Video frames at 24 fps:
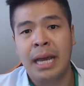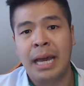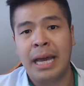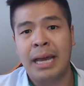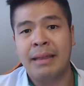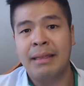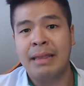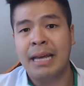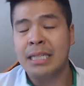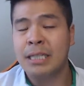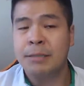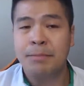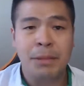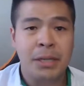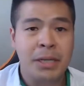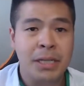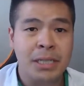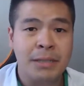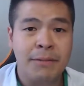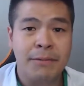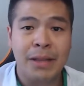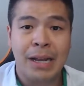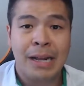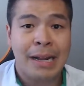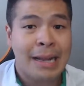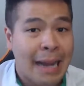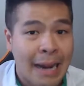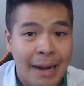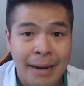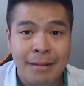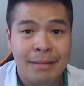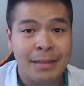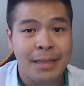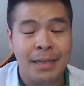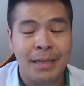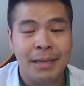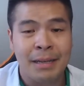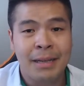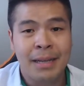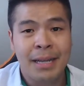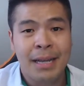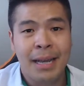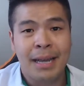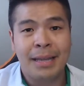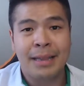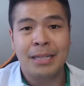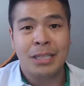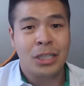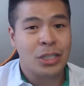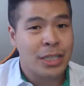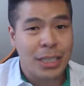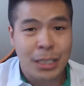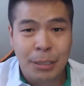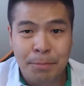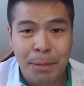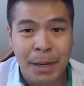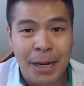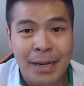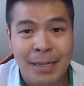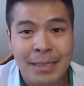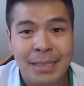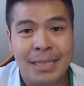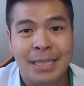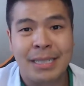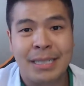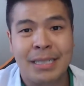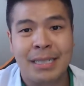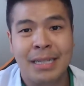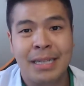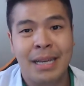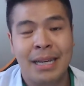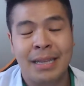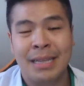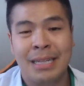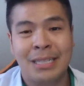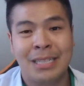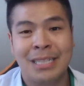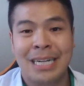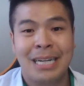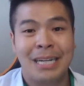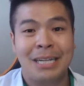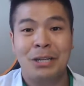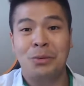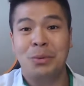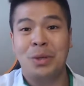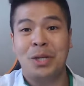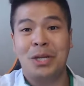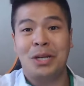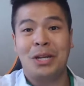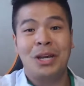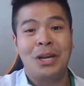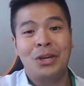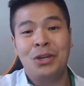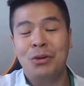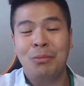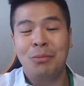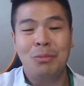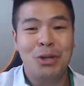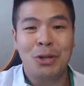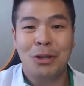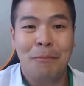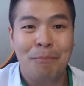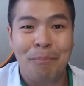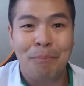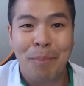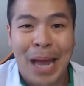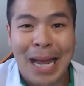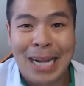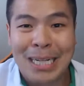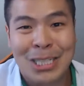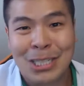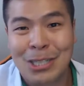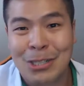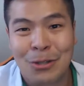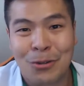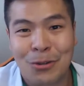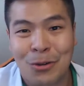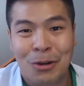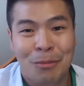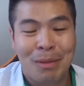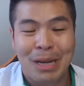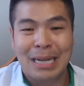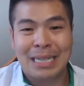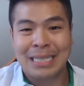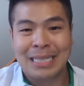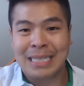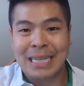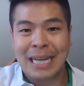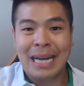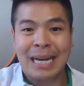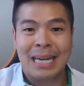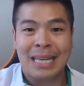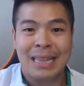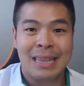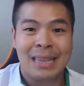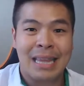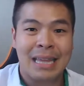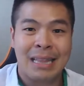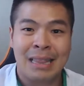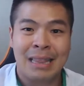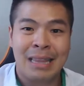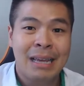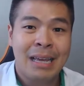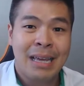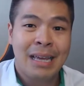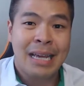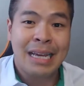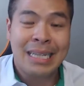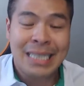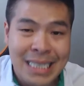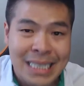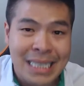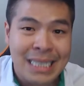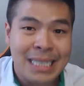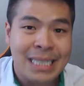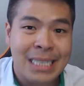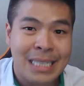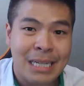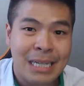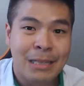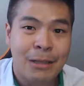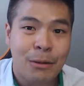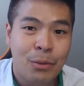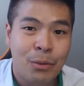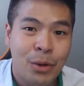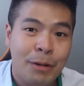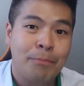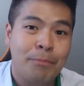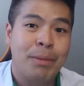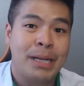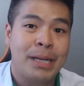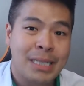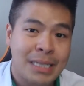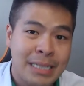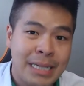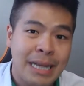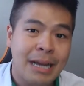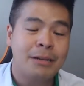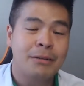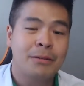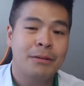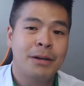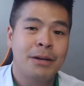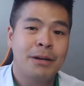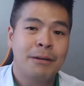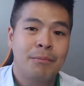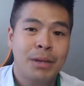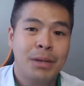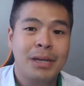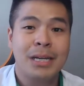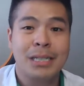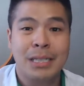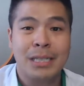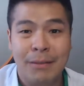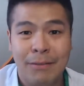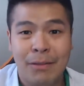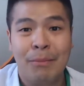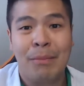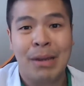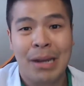And that's because of the clarity and the transparency and the genuine human compassion or malasakit that exists in the workplace now because of the